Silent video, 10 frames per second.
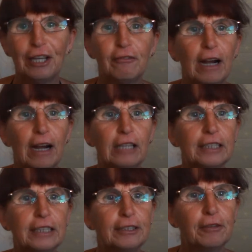Right,
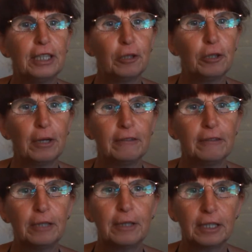so I do the
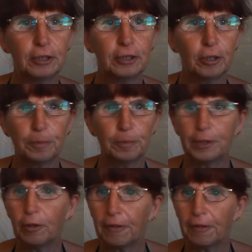URL at the top,
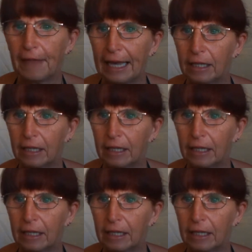got that.